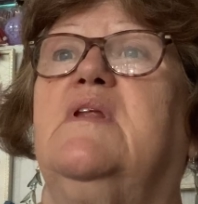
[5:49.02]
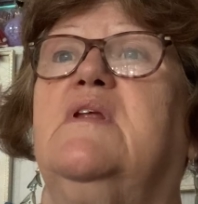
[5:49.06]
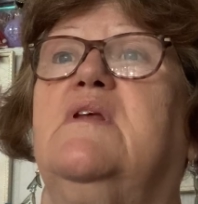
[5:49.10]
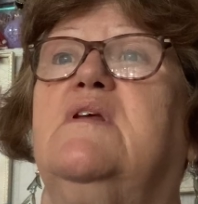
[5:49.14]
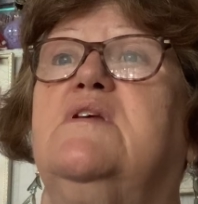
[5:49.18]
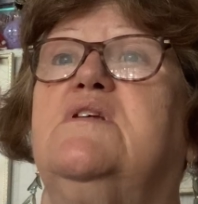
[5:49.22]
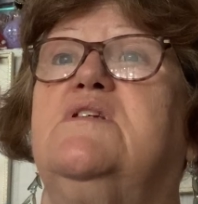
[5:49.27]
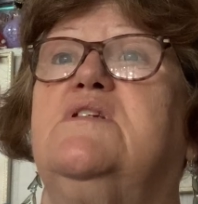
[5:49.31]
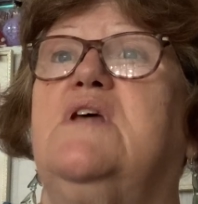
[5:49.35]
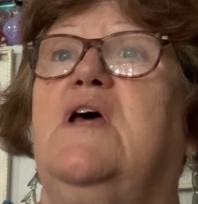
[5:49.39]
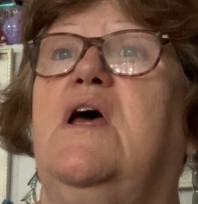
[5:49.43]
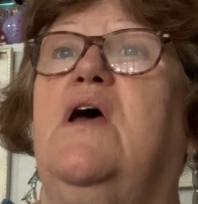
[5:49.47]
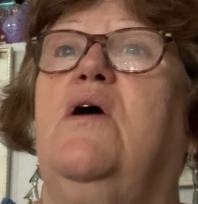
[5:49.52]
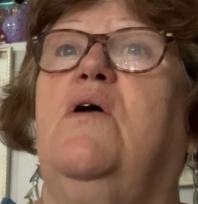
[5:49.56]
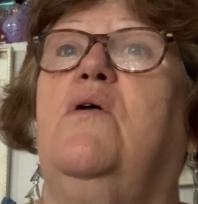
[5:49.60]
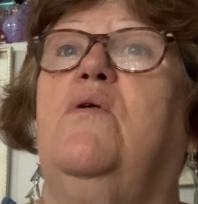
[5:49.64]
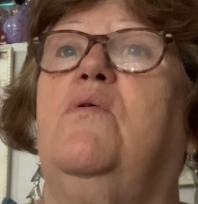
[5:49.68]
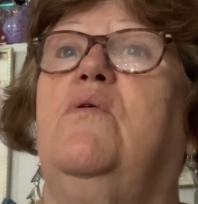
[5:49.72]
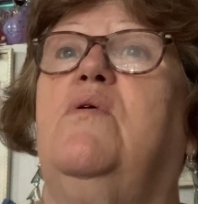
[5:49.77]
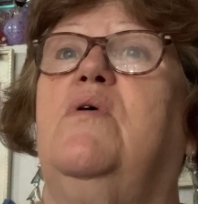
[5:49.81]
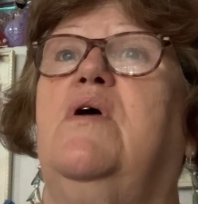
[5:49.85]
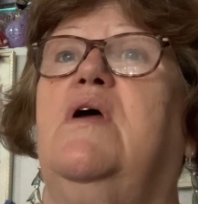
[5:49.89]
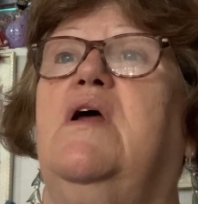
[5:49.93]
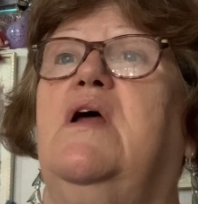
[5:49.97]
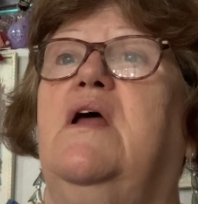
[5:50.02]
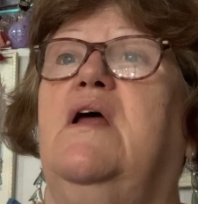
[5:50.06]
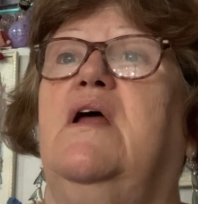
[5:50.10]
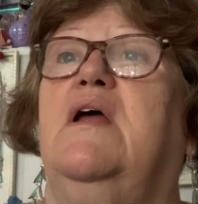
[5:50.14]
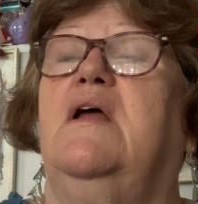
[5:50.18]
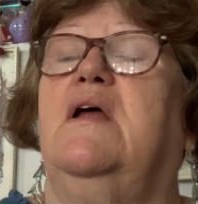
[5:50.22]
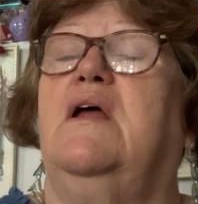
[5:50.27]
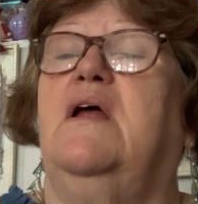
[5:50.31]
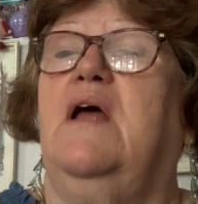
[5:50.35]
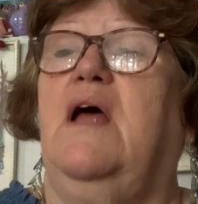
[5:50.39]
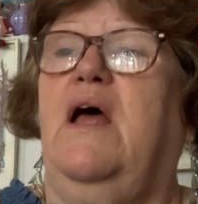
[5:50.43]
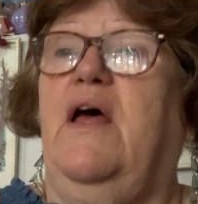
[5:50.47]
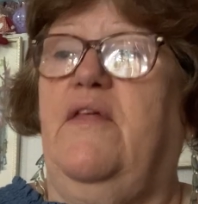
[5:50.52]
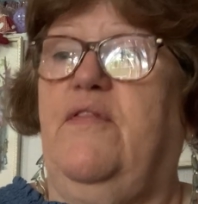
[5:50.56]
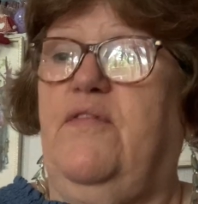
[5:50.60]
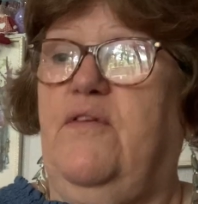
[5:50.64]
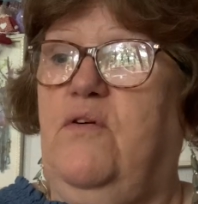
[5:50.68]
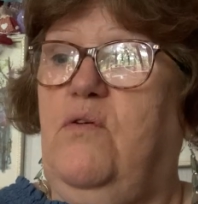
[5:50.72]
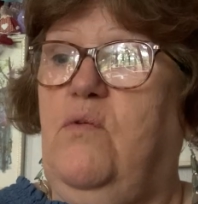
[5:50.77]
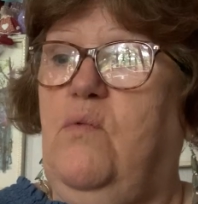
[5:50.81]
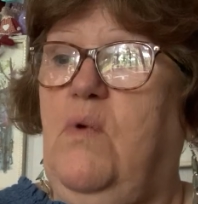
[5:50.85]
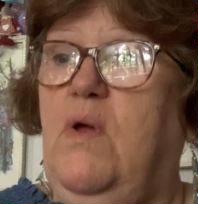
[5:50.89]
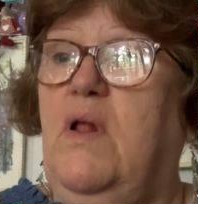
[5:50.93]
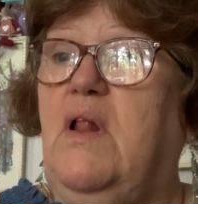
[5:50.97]
So I
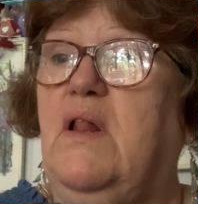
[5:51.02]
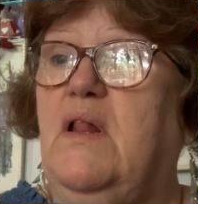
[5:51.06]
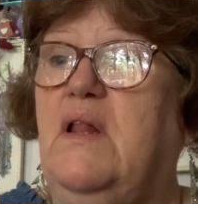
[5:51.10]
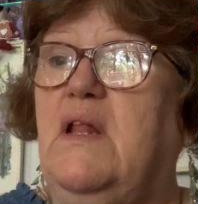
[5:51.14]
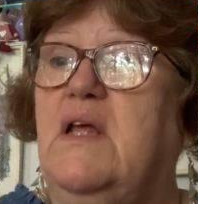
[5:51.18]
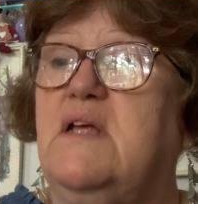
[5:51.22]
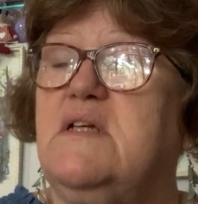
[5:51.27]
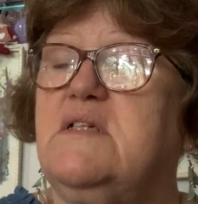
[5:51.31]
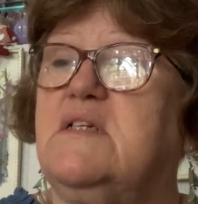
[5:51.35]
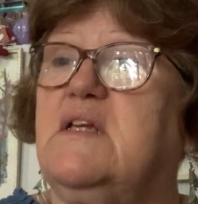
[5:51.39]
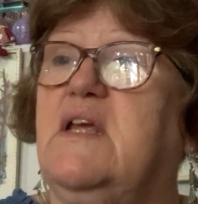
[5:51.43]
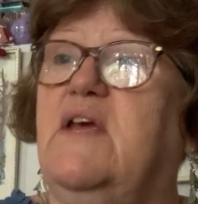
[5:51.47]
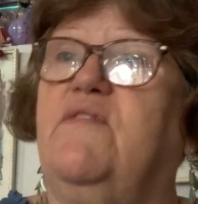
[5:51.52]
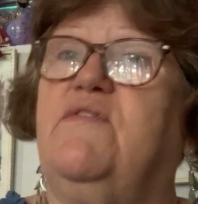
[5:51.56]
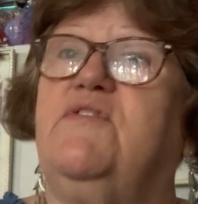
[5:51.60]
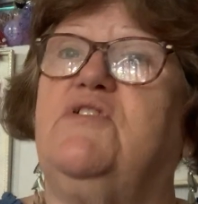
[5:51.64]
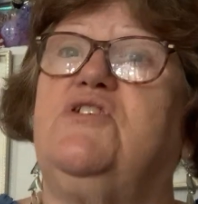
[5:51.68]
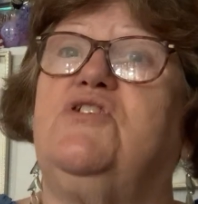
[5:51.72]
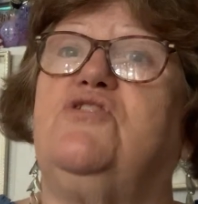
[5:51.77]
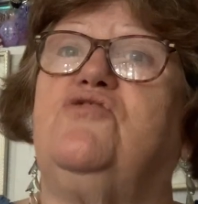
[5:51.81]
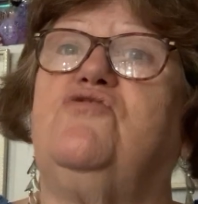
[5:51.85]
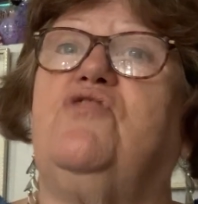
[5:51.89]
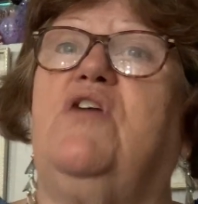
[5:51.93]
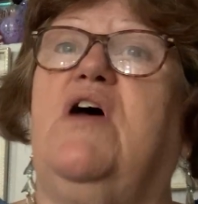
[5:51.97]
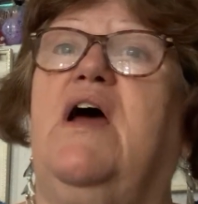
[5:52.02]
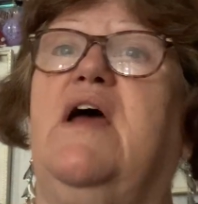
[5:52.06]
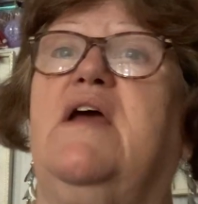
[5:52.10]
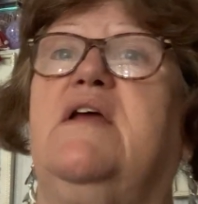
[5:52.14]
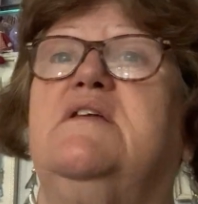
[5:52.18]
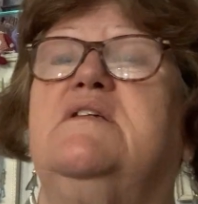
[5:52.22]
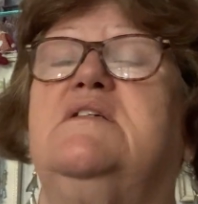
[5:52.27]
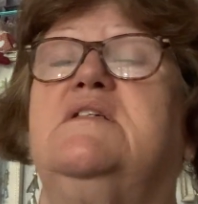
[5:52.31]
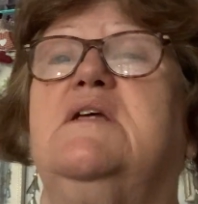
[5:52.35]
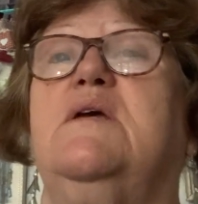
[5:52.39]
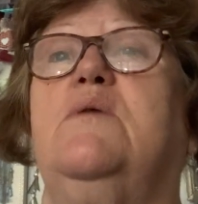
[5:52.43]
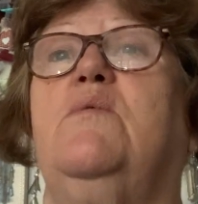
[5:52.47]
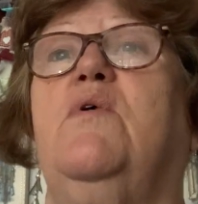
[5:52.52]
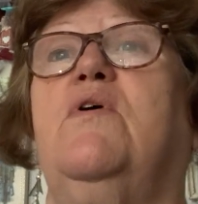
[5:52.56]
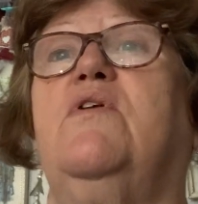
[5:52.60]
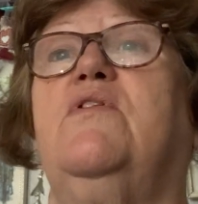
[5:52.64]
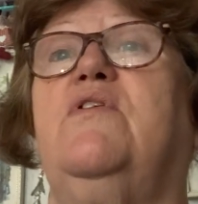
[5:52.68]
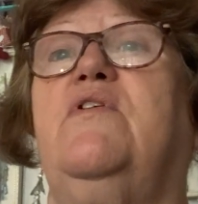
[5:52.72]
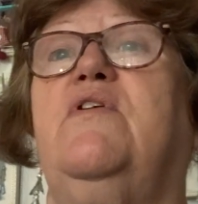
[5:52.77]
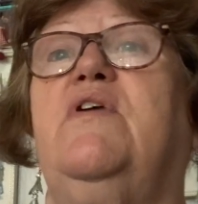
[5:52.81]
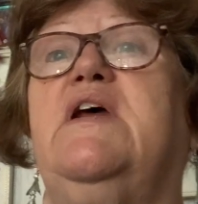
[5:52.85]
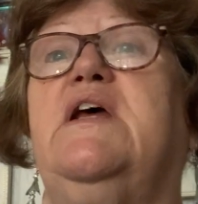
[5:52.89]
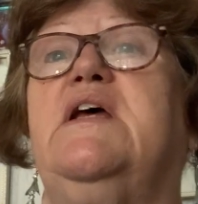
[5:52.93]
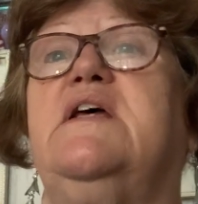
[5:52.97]
thought, well, let's give it a try and see what
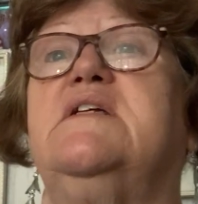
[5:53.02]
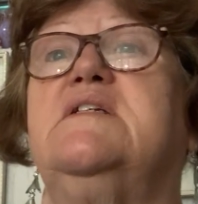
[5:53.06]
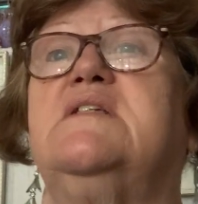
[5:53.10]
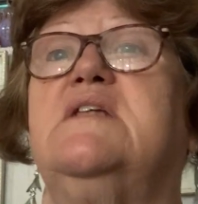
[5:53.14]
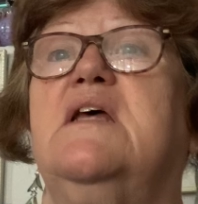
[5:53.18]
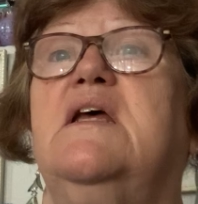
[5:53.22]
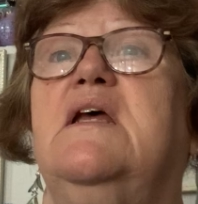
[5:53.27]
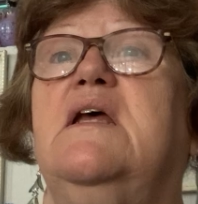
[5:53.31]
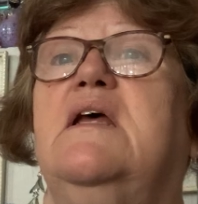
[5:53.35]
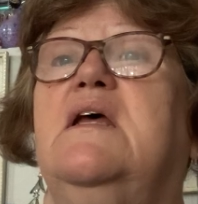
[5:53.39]
there is.